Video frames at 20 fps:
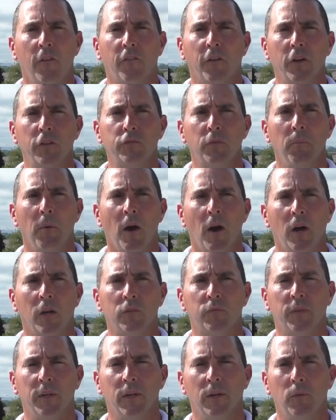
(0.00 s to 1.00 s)
First from
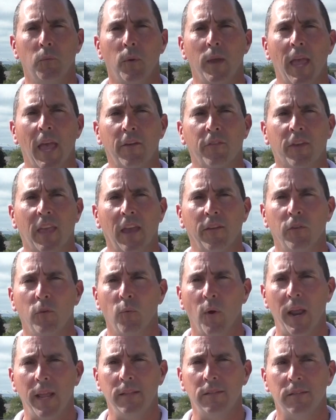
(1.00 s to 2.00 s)
Hallsville, we have Kevin
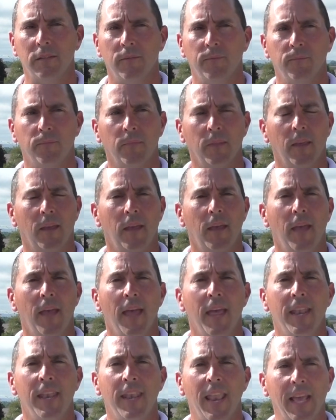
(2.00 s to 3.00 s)
Rates.
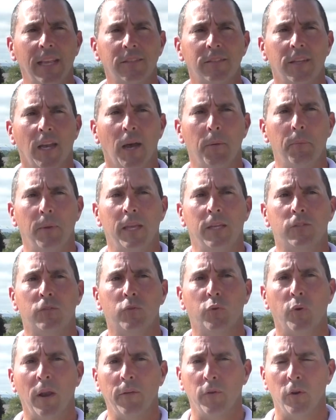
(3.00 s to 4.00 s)
Next up is
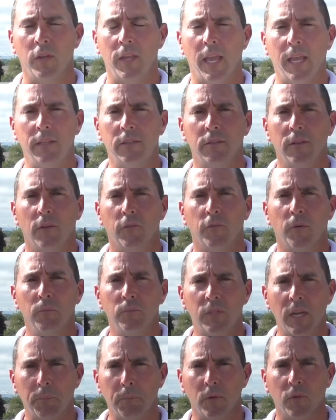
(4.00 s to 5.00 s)
Trevor Yates from
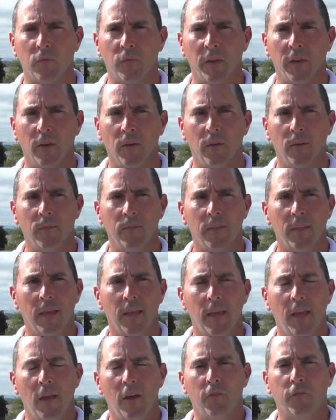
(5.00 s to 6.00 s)
Shepherdsville.
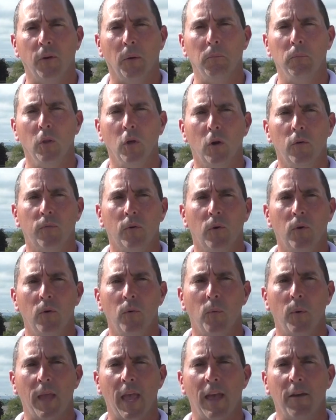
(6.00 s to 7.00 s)
From Louisville,
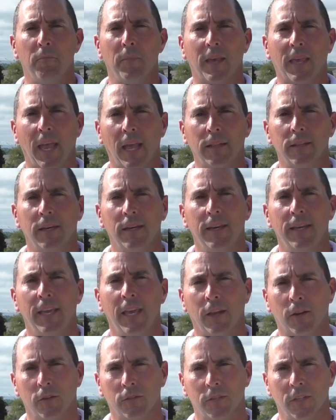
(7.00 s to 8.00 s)
we have Michaela
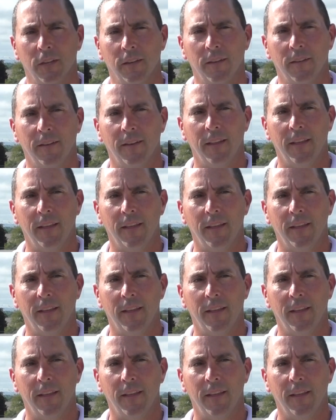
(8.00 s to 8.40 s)
Hickerson.